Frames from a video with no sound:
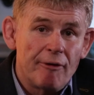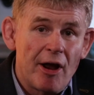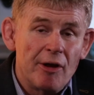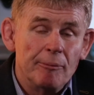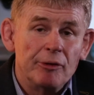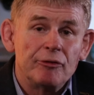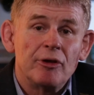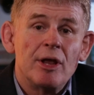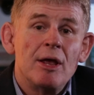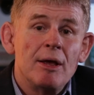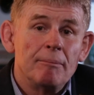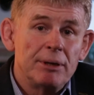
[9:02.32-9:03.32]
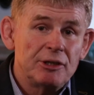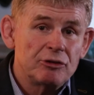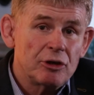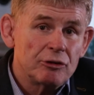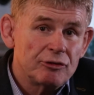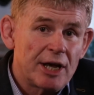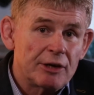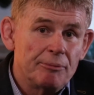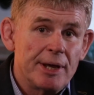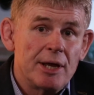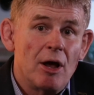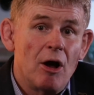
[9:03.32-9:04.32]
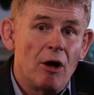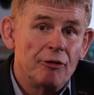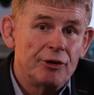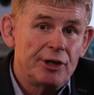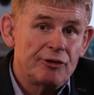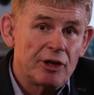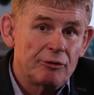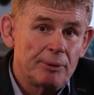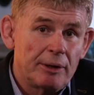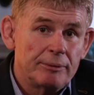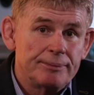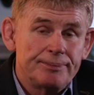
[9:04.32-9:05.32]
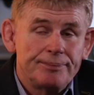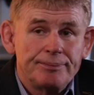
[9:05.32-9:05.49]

environment. Please contact me on the details below.